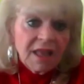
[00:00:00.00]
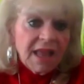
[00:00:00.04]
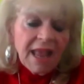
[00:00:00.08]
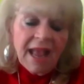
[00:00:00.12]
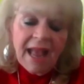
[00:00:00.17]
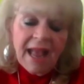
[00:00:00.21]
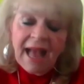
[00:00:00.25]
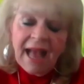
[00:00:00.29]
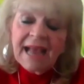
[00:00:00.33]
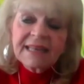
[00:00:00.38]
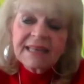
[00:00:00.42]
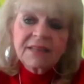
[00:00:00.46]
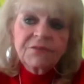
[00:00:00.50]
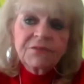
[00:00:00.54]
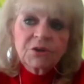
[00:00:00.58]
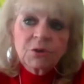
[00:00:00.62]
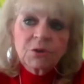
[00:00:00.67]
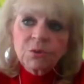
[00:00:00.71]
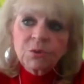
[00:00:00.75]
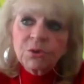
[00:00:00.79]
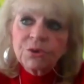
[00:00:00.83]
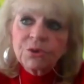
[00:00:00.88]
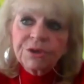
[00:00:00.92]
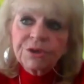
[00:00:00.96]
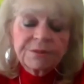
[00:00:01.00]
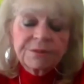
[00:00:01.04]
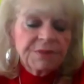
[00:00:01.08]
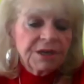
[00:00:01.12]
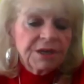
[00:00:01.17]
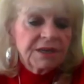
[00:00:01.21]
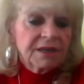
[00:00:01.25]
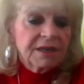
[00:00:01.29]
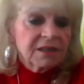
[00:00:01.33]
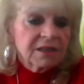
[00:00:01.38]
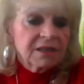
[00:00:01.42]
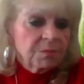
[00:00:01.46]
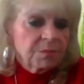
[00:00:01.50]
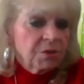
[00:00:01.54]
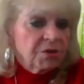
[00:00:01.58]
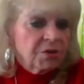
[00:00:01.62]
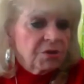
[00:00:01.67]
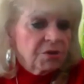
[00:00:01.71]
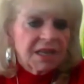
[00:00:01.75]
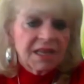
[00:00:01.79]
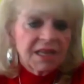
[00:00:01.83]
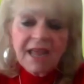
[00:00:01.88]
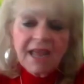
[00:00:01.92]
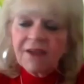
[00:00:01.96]
I live in a rural commun-
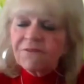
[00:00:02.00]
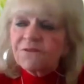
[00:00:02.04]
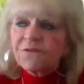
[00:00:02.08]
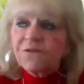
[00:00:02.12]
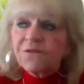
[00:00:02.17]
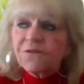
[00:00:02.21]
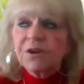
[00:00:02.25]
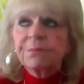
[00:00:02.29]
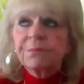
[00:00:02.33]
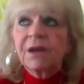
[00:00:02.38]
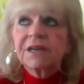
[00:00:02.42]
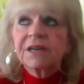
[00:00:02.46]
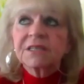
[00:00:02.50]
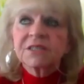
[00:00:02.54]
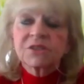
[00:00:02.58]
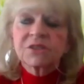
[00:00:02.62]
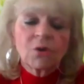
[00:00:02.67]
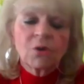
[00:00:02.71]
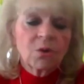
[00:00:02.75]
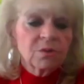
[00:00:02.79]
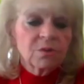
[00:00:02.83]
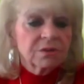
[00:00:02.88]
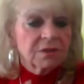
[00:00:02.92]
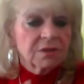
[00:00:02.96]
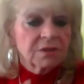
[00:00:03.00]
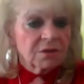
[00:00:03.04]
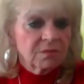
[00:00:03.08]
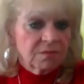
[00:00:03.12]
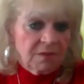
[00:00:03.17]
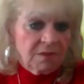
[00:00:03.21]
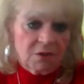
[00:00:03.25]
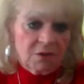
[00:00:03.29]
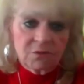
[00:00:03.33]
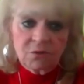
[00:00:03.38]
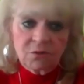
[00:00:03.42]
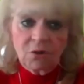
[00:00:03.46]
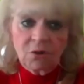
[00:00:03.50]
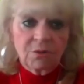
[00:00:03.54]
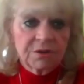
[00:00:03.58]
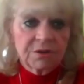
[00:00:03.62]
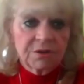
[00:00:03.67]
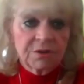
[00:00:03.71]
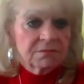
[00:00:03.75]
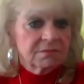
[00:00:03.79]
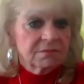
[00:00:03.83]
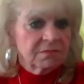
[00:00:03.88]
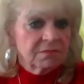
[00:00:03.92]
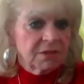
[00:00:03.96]
community. Everybody's growing their they're
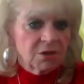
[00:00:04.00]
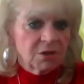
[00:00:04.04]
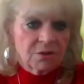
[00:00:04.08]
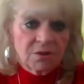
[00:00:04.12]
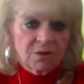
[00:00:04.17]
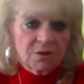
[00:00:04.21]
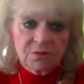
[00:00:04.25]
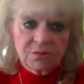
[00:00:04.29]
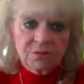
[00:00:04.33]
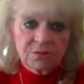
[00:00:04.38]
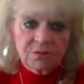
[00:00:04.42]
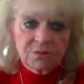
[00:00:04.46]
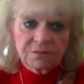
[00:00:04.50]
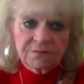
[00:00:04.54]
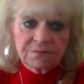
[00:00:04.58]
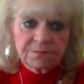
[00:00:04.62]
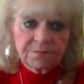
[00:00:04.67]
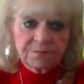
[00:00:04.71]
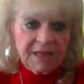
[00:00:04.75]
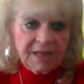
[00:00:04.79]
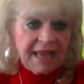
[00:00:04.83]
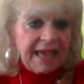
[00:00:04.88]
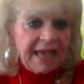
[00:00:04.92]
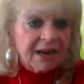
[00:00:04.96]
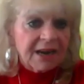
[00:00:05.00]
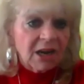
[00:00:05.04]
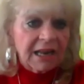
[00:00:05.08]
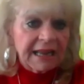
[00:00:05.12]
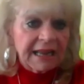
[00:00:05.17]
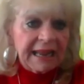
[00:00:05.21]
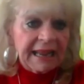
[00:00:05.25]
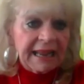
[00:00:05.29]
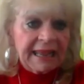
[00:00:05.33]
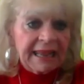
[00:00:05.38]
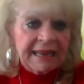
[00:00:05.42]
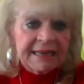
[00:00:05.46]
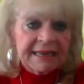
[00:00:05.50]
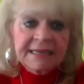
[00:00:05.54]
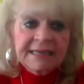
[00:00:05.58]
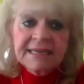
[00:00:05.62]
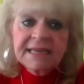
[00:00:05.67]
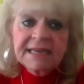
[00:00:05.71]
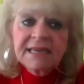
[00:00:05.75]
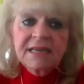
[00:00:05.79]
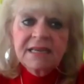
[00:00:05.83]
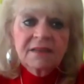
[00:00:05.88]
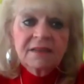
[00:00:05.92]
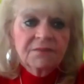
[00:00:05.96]
growing their own cattle again.
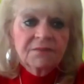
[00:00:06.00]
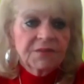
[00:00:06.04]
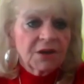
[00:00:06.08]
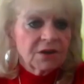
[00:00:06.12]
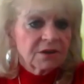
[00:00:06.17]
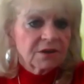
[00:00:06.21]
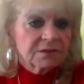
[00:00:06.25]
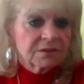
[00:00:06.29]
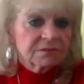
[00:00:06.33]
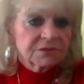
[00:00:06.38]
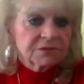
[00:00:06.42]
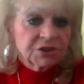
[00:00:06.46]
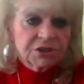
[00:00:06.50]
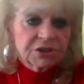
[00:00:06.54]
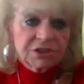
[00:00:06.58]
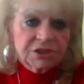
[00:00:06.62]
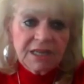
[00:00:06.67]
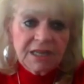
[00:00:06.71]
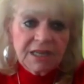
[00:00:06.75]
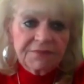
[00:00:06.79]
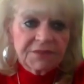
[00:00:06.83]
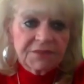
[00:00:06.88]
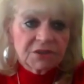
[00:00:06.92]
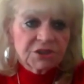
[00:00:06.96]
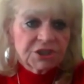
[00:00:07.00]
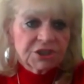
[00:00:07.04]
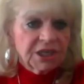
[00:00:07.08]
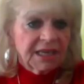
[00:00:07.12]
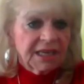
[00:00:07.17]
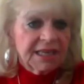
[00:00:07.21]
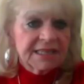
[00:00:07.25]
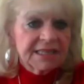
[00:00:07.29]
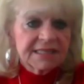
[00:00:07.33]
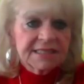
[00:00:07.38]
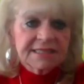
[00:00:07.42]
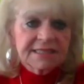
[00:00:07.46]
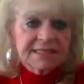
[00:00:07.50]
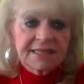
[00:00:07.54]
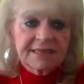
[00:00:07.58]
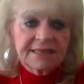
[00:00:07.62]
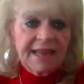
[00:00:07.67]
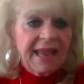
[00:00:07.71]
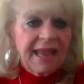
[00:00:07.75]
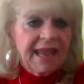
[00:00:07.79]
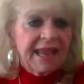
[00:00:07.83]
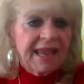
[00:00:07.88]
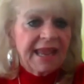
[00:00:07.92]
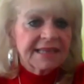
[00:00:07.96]
They're got their chickens and
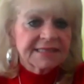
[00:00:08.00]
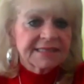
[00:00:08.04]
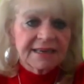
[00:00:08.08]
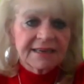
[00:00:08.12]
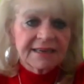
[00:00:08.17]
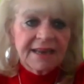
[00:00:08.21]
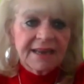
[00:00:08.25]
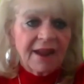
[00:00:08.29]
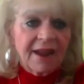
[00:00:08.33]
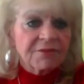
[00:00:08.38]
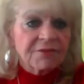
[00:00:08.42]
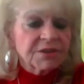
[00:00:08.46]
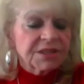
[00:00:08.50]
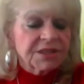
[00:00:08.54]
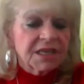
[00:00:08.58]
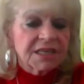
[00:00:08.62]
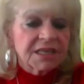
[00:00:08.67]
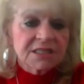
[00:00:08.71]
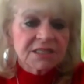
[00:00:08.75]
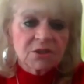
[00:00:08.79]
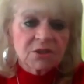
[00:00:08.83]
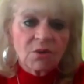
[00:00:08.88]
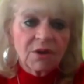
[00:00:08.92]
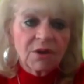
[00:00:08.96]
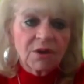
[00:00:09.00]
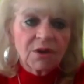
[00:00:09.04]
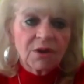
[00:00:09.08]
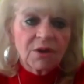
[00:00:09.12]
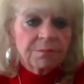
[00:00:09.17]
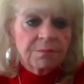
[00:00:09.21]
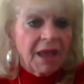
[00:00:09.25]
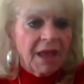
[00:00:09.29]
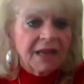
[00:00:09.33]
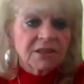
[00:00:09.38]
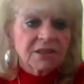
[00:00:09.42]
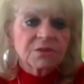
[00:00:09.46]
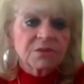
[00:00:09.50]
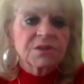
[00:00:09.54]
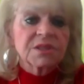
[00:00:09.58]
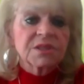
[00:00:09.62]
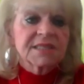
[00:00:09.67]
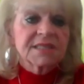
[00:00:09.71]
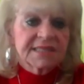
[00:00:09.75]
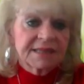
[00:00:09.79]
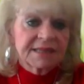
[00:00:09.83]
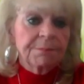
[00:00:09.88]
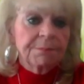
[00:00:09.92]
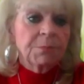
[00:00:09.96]
eggs and everything is going back to the
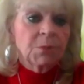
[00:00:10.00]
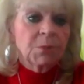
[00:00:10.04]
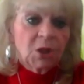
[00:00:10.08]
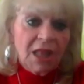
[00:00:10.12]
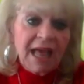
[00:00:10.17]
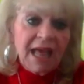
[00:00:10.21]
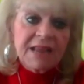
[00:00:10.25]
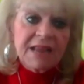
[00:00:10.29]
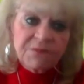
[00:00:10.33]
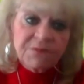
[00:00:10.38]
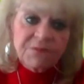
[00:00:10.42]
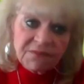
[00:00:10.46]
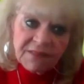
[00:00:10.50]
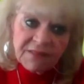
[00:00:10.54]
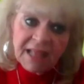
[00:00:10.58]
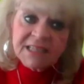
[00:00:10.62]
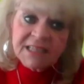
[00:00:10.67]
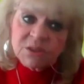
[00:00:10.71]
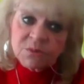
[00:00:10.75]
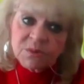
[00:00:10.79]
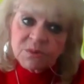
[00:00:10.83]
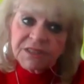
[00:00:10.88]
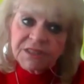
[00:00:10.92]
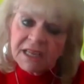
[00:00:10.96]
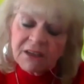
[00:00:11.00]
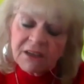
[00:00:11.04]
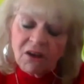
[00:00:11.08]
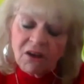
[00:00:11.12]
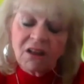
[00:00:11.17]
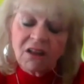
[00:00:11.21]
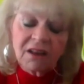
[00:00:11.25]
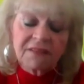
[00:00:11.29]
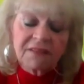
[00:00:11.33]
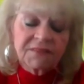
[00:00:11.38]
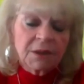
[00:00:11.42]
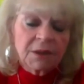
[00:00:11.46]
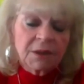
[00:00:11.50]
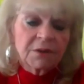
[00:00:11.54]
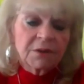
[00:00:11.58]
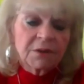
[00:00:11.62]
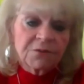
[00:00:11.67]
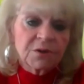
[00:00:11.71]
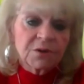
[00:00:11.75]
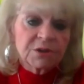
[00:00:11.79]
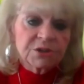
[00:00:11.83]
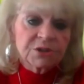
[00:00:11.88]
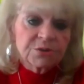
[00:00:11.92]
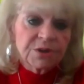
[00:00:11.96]
simple life and that's what they call it they
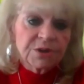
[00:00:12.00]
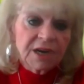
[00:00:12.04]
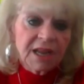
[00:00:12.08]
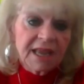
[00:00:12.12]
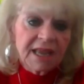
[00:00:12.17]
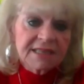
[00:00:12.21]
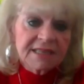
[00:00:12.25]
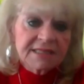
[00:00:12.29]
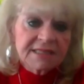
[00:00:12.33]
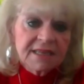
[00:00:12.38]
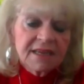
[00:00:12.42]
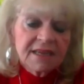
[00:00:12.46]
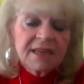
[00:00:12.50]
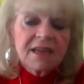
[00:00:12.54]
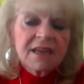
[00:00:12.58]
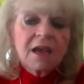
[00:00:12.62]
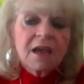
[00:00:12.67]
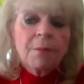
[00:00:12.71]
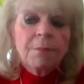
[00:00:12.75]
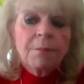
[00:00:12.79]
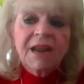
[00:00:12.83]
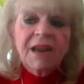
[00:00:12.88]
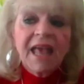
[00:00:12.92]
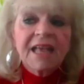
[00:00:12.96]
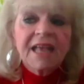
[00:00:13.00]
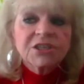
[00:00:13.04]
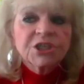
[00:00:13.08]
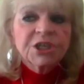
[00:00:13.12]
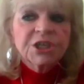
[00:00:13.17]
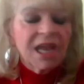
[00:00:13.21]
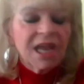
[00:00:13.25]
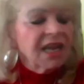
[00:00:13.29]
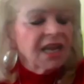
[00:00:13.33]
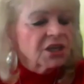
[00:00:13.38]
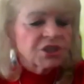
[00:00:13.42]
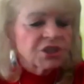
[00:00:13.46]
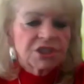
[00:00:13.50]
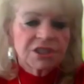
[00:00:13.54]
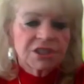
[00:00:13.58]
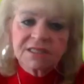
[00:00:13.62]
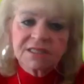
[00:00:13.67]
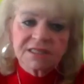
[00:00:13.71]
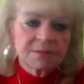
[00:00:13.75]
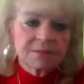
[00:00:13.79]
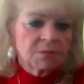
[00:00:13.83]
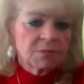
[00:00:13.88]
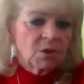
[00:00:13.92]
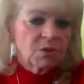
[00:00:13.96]
refer to it as but education is
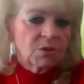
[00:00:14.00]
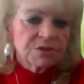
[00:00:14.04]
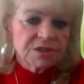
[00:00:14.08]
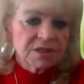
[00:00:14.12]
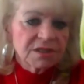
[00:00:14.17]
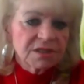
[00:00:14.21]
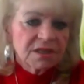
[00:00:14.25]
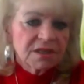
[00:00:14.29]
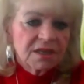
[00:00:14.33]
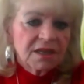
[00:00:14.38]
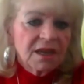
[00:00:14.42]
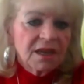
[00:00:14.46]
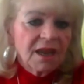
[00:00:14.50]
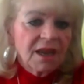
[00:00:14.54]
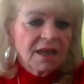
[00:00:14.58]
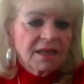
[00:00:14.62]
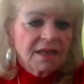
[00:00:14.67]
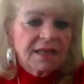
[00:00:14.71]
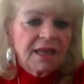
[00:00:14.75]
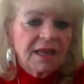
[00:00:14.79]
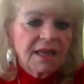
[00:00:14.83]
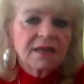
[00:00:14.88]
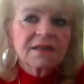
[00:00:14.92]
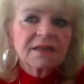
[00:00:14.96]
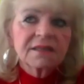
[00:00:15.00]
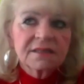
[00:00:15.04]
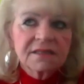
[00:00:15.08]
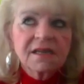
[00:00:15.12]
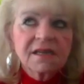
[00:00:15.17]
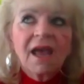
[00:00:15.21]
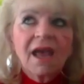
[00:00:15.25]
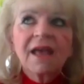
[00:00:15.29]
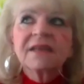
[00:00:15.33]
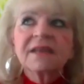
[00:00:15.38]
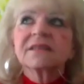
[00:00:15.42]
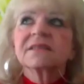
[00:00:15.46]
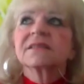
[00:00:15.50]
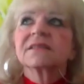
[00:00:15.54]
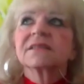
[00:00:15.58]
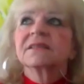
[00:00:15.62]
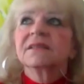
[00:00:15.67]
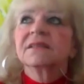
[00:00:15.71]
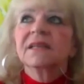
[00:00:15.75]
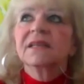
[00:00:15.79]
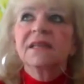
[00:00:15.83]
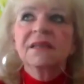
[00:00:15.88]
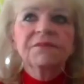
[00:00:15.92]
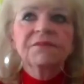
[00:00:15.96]
the most get get
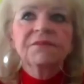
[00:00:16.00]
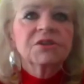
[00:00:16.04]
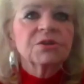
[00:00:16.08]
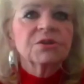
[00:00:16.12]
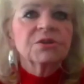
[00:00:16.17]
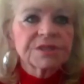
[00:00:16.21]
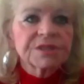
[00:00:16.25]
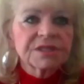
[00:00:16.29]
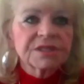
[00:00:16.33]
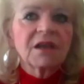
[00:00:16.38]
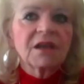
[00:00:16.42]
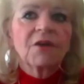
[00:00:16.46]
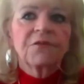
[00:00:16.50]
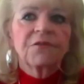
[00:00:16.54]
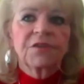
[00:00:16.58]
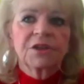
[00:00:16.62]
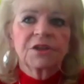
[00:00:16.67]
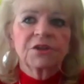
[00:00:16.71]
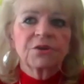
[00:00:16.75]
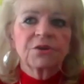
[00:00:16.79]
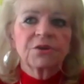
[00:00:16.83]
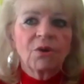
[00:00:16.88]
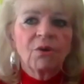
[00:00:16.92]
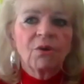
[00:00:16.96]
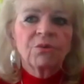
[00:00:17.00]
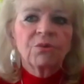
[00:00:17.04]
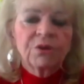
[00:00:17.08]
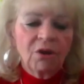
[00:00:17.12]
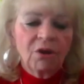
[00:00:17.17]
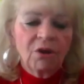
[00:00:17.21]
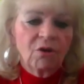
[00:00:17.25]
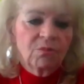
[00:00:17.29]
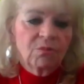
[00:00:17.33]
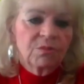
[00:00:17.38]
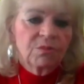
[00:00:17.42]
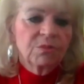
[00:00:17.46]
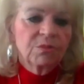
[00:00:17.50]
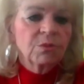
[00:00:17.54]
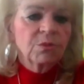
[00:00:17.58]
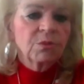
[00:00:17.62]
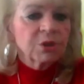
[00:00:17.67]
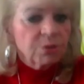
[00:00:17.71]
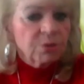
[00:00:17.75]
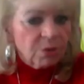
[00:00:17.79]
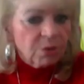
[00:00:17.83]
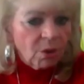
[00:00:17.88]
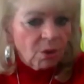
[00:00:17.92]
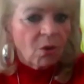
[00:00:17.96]
even yourself in your own home when
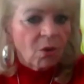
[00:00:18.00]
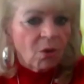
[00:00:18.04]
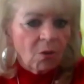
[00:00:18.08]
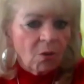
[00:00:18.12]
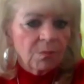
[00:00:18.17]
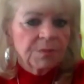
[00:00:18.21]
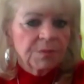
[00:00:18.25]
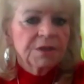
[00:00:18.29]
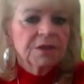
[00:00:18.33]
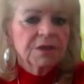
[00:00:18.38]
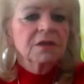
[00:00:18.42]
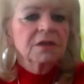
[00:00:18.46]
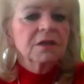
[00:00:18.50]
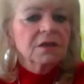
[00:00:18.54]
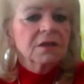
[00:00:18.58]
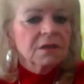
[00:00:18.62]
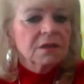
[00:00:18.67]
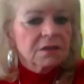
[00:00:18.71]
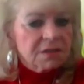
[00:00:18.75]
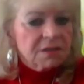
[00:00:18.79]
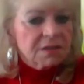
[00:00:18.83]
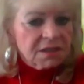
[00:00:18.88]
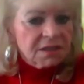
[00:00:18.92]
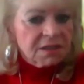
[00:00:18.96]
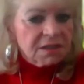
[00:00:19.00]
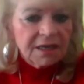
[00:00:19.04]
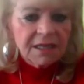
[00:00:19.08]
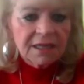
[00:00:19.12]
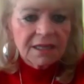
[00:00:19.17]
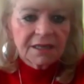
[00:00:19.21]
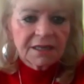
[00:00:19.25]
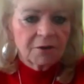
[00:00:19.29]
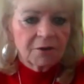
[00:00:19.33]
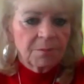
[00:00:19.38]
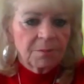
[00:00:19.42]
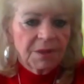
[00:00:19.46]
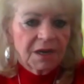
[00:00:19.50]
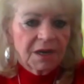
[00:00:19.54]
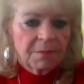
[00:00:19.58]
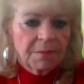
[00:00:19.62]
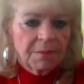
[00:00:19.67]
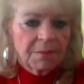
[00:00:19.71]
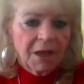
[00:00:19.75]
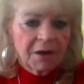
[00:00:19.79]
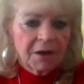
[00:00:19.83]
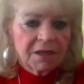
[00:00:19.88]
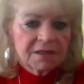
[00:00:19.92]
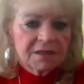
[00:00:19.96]
you go home study a little bit
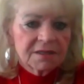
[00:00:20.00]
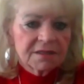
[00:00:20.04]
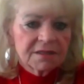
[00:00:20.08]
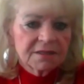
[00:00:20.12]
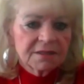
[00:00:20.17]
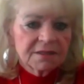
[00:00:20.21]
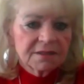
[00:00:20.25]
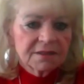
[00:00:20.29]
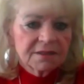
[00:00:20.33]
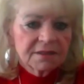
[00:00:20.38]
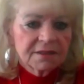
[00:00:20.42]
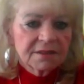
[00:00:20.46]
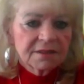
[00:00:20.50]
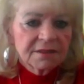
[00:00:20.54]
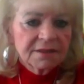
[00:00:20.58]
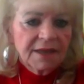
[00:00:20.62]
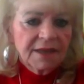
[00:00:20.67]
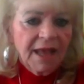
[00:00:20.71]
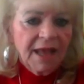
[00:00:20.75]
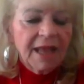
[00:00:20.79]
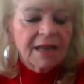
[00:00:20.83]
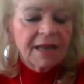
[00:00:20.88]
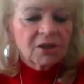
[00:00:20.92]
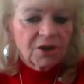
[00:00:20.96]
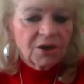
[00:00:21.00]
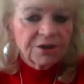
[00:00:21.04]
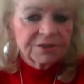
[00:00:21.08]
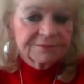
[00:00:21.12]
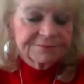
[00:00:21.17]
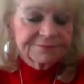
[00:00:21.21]
about it and learn